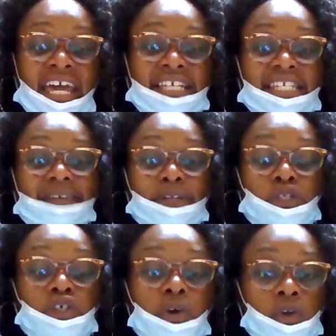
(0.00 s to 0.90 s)
it's giving
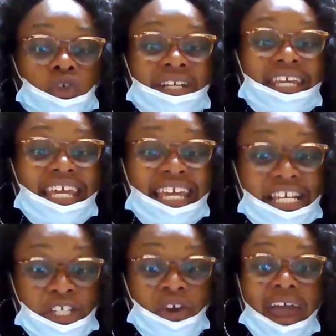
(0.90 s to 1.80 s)
children
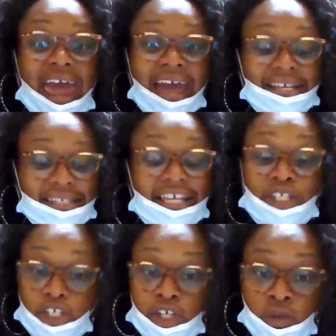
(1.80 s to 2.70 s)
easier
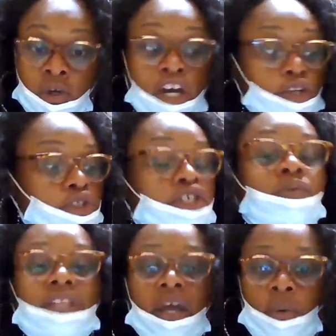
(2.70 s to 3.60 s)
access to do
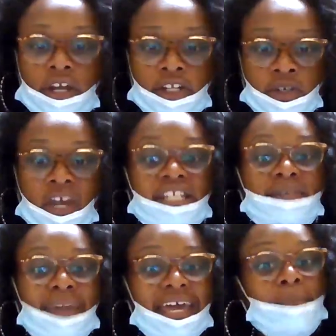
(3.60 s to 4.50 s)
what they want to do and
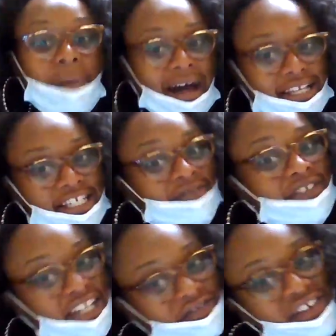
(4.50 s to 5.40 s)
to make a positive
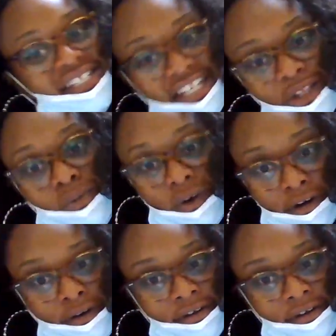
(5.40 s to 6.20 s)
difference in the world.